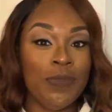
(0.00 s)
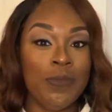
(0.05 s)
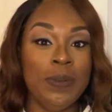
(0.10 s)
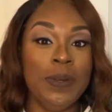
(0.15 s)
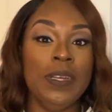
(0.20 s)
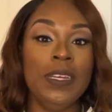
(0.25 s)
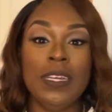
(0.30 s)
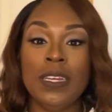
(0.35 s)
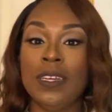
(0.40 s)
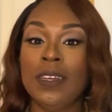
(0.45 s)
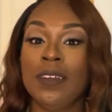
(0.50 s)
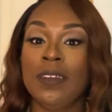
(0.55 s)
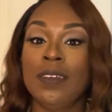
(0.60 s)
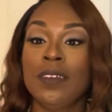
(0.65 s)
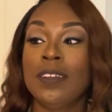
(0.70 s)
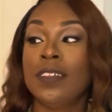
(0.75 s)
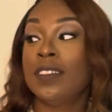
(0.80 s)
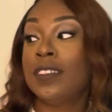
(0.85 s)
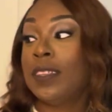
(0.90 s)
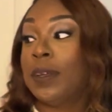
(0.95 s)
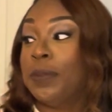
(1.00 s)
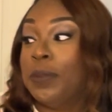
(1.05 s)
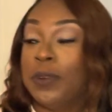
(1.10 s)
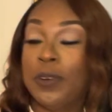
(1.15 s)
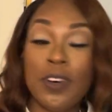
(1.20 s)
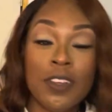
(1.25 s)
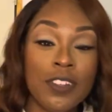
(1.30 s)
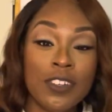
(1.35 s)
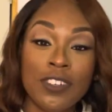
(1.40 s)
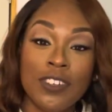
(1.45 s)
But some of
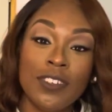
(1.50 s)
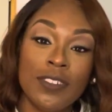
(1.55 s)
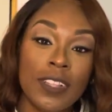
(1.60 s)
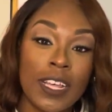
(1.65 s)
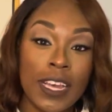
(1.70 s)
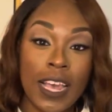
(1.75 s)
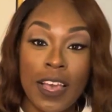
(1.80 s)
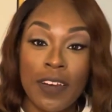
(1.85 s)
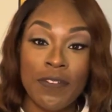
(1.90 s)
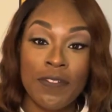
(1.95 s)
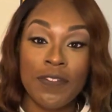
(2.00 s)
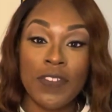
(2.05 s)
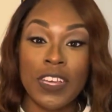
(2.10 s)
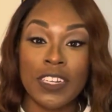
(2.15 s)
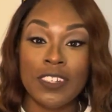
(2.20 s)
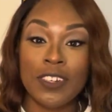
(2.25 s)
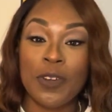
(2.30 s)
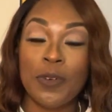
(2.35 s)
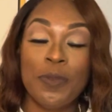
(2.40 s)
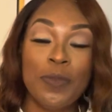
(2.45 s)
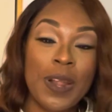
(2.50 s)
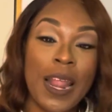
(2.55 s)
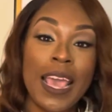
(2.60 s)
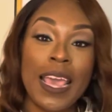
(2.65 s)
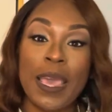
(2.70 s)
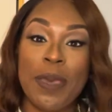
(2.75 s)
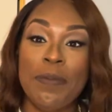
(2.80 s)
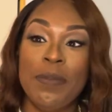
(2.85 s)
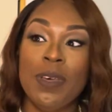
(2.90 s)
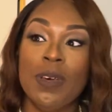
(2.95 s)
the other shirts I got from Fashion Nova, but I
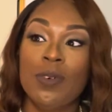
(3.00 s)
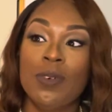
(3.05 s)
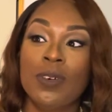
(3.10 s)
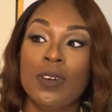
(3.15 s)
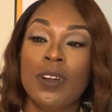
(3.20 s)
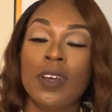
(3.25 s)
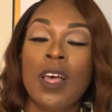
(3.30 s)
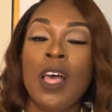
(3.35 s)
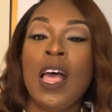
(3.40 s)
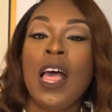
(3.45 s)
had been ordered